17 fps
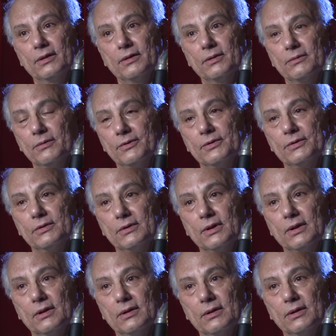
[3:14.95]
It was
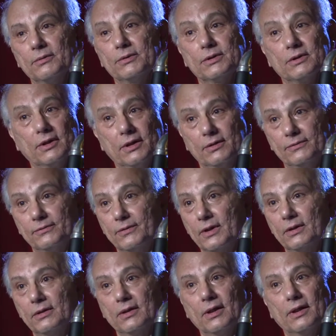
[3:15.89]
a lot of fun.